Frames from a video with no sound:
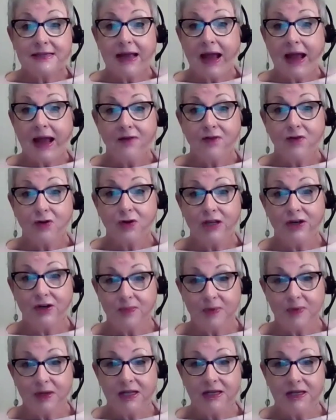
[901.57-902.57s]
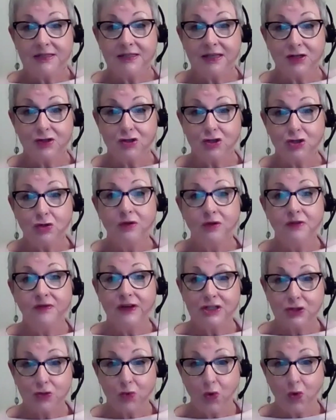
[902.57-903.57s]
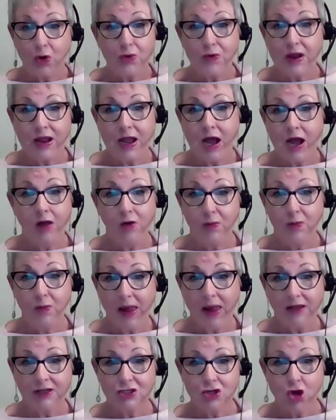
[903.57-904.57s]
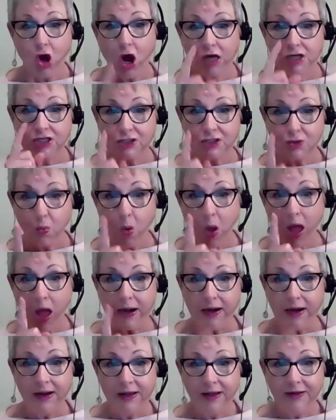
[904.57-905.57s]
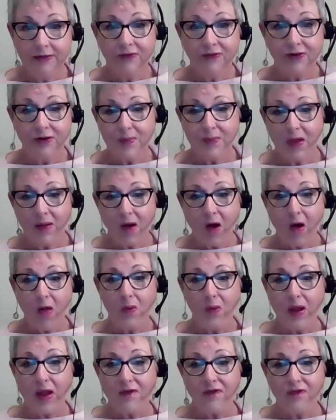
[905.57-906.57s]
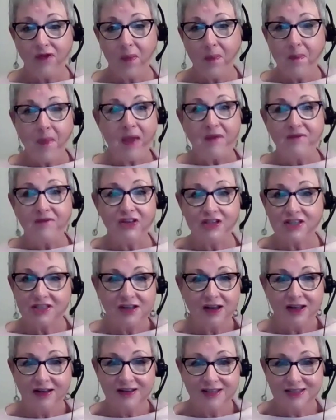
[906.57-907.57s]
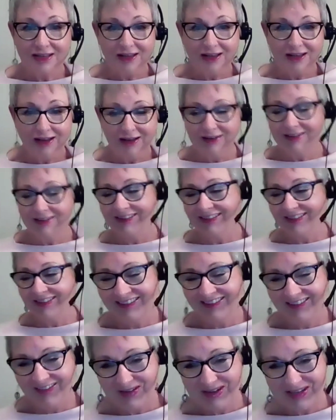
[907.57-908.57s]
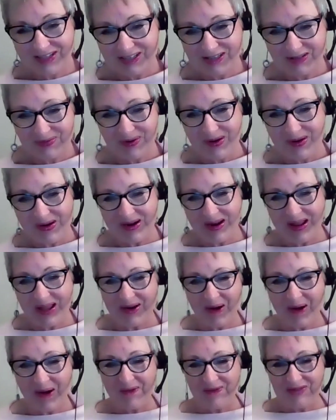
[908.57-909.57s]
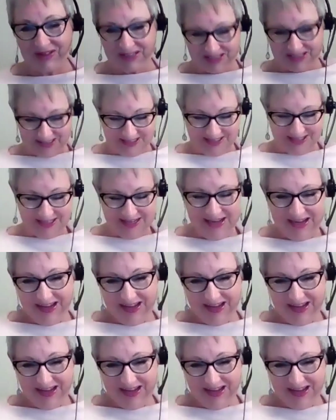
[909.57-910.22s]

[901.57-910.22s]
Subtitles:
to have her here because there's two of us ordering color palettes, not just one, from all the way from Memphis, Tennessee, which is where our head office is.